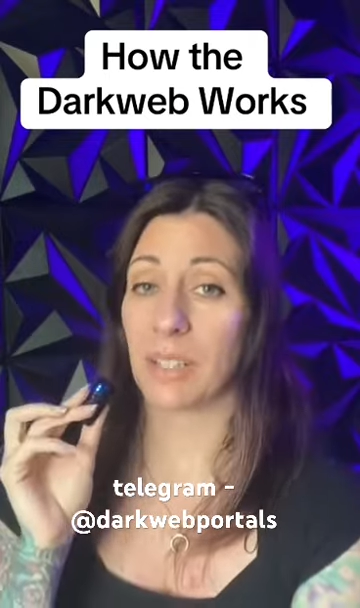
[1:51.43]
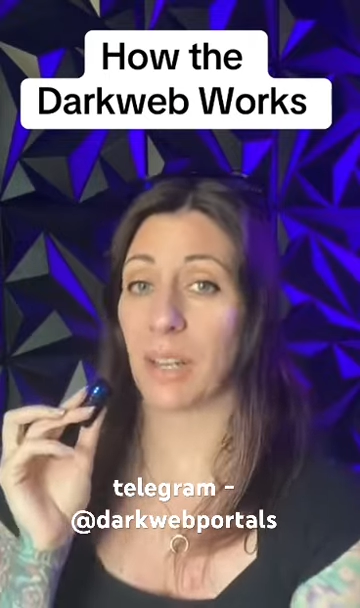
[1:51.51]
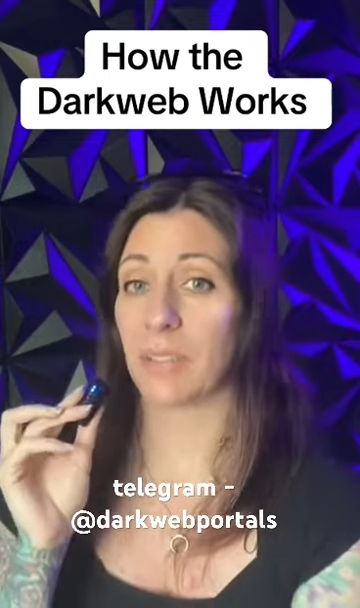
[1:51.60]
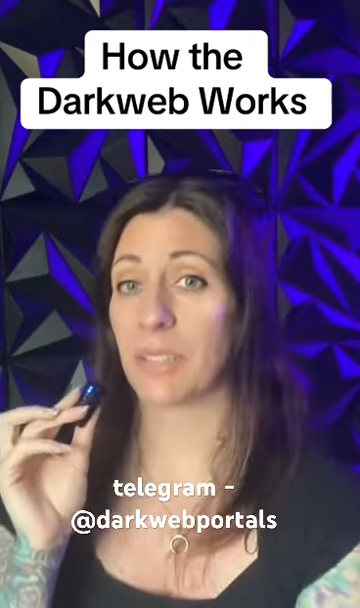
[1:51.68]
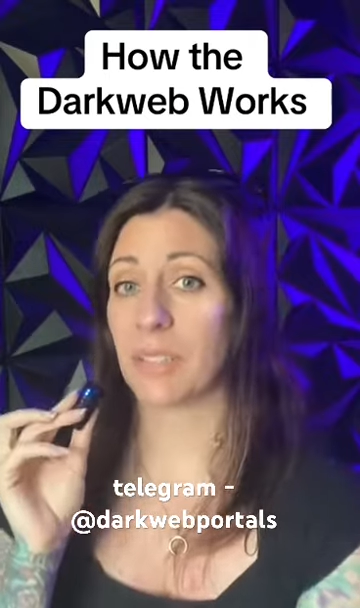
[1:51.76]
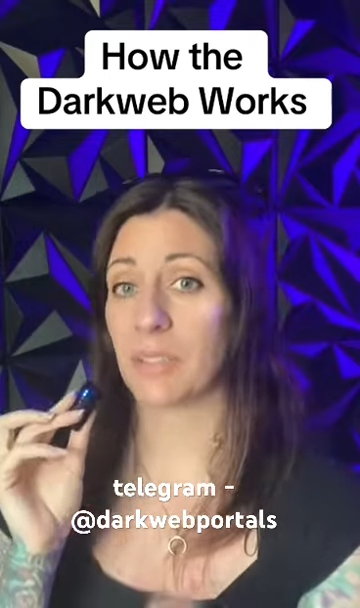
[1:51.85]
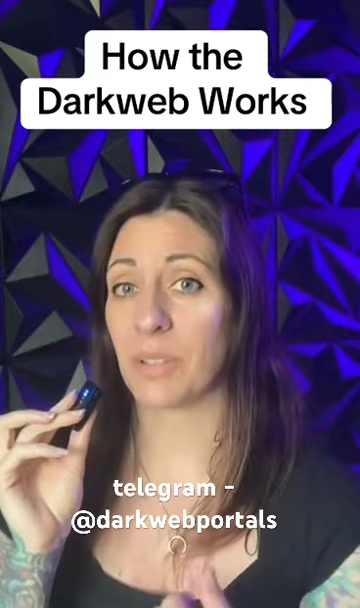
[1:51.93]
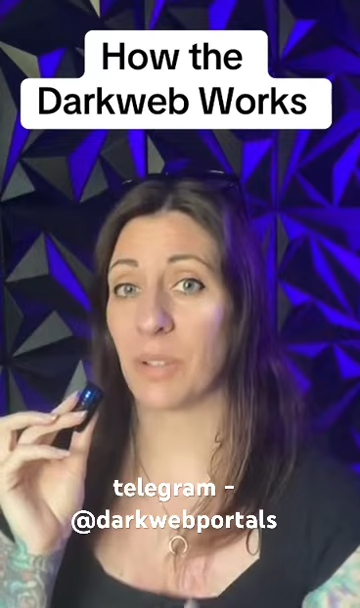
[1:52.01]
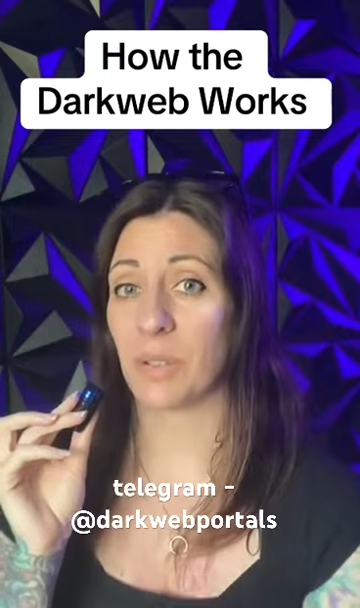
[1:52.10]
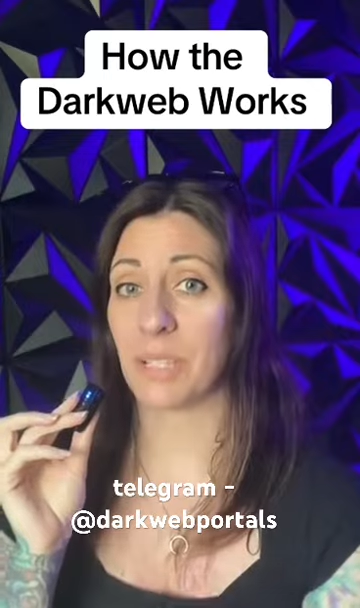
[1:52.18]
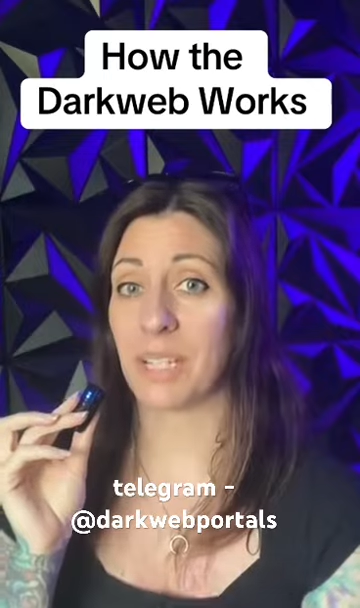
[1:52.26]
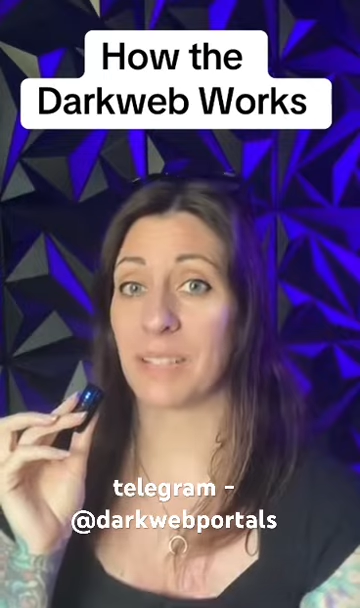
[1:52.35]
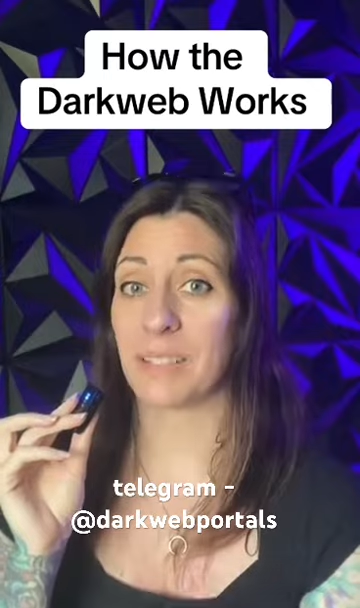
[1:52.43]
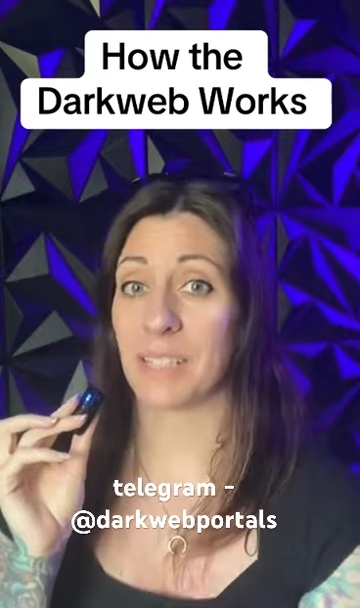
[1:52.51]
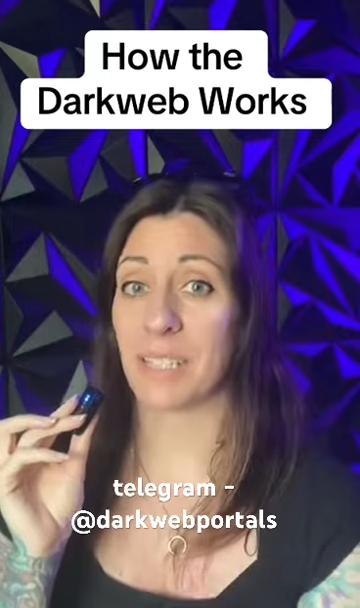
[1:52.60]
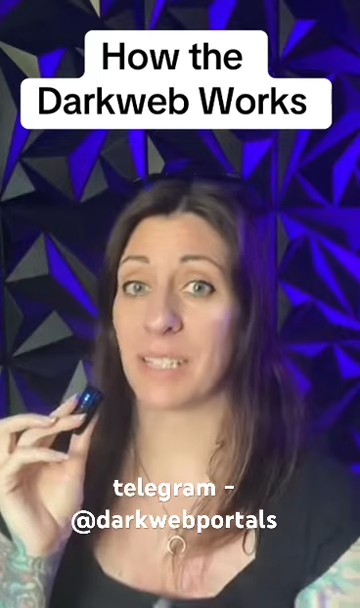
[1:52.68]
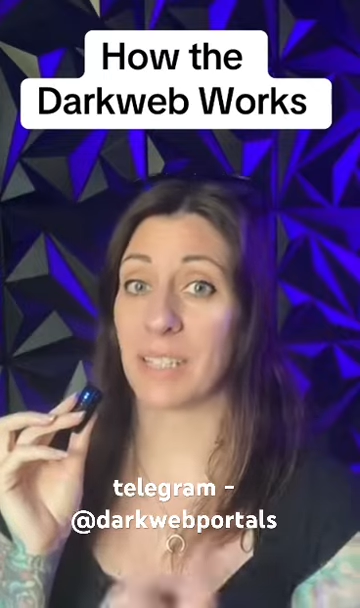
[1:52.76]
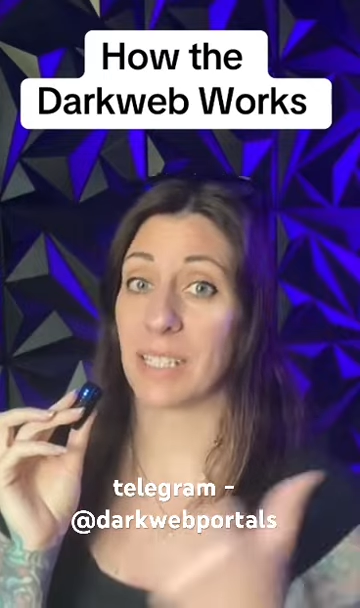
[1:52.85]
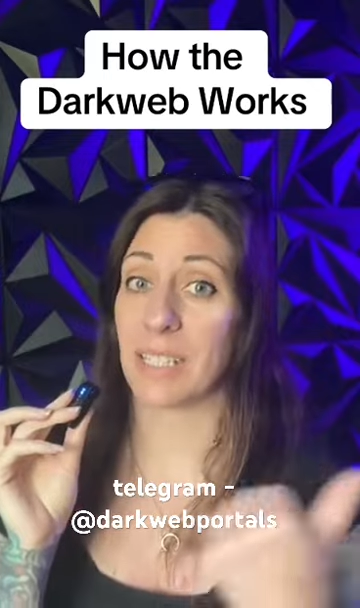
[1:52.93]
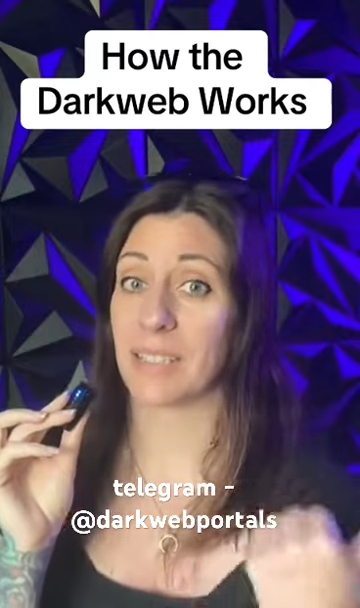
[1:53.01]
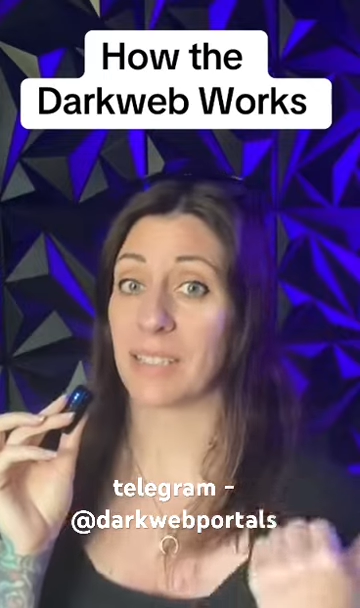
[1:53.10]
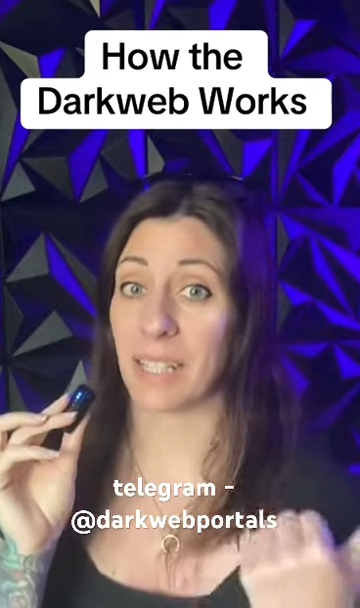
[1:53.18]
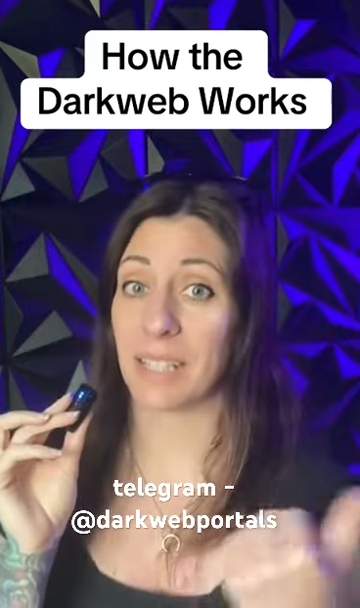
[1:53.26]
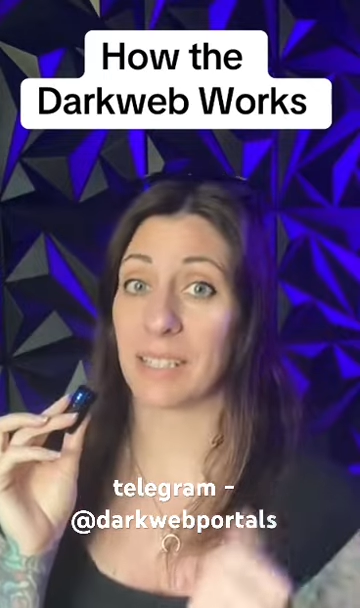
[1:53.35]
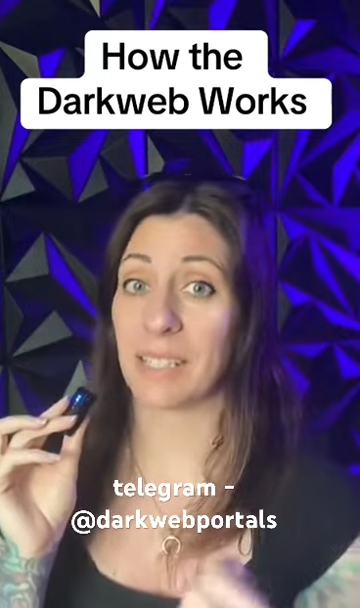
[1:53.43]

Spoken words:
Now, this node can see the site